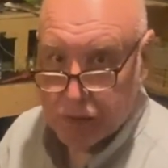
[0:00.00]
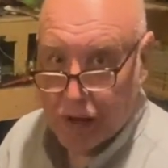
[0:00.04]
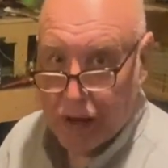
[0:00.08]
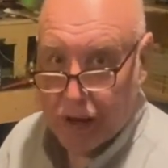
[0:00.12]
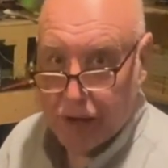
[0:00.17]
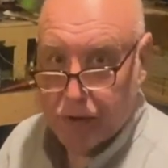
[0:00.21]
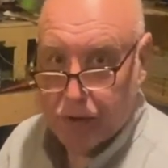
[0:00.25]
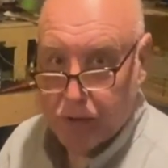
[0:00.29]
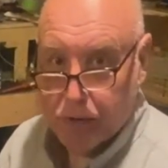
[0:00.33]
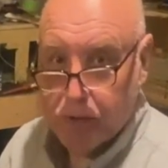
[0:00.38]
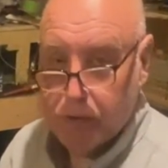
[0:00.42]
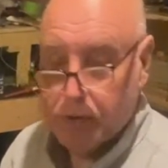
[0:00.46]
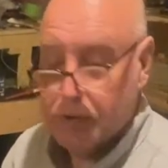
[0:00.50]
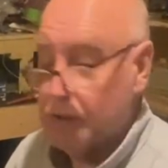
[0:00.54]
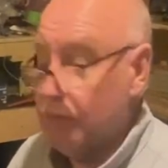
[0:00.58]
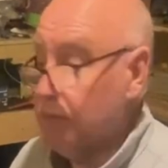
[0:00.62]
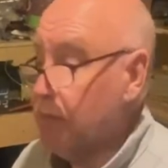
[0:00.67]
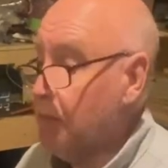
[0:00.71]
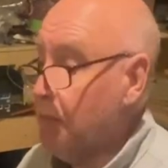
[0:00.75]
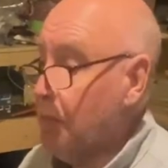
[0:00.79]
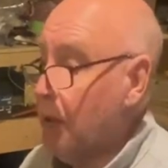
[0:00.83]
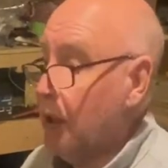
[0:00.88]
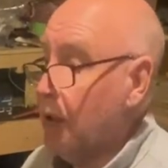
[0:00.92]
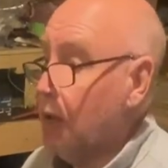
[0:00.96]
I use it
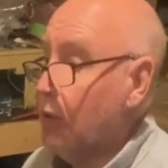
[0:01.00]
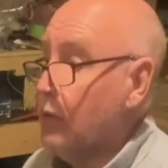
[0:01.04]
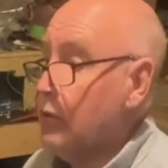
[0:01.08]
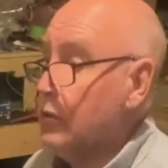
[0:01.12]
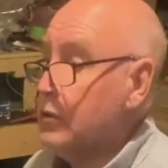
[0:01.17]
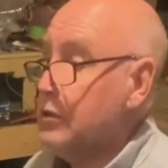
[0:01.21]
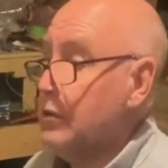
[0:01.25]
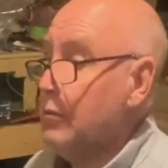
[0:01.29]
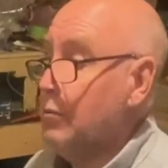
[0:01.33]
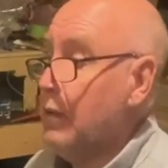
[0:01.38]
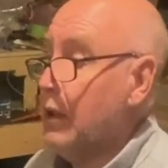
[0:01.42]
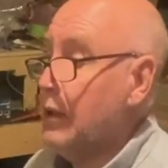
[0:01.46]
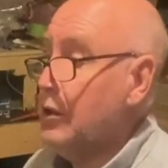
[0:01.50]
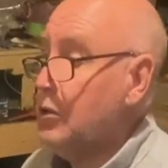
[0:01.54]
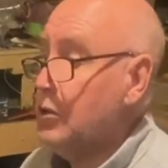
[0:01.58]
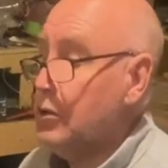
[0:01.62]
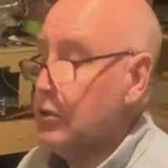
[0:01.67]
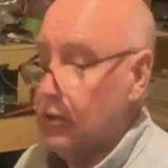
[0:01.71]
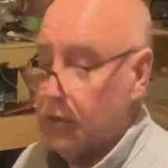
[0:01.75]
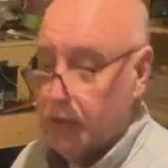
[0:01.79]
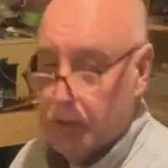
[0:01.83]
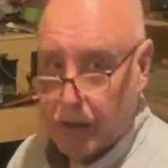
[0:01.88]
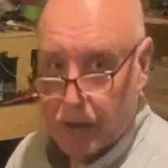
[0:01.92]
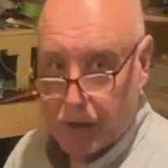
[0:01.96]
for my
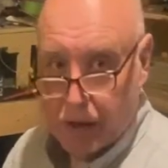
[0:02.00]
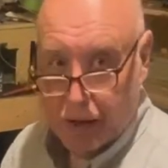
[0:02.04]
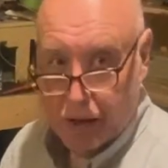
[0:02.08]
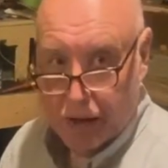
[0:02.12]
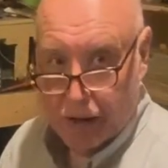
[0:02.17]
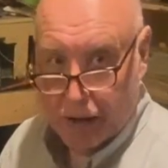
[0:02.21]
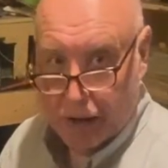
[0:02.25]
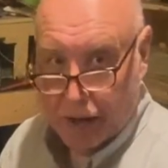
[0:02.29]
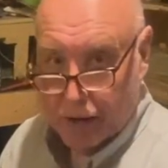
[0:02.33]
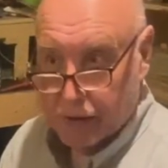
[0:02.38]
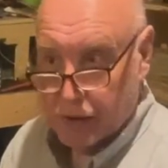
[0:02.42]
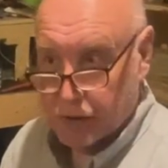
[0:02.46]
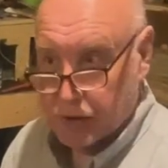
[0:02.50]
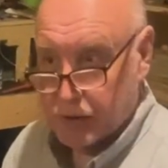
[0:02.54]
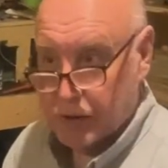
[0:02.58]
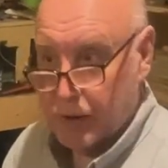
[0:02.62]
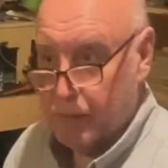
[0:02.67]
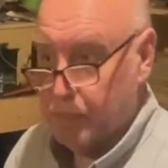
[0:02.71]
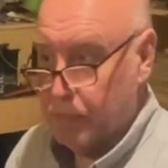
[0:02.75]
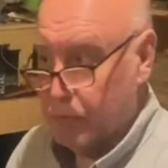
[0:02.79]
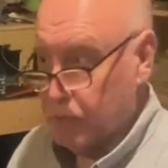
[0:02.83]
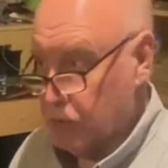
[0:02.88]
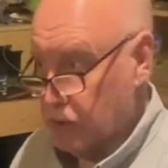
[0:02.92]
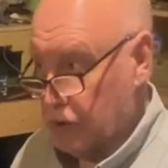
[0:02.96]
automation and the
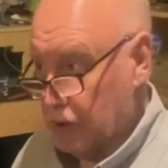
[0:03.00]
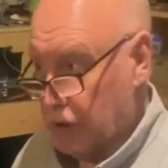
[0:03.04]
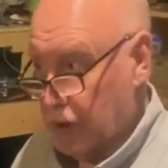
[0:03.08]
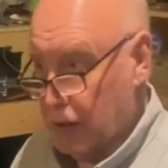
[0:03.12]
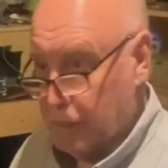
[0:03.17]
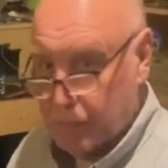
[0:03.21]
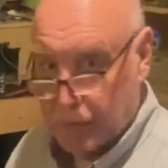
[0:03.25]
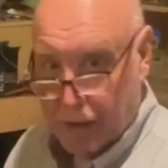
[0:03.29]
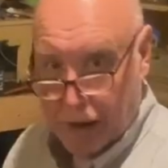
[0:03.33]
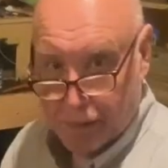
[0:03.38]
simple script.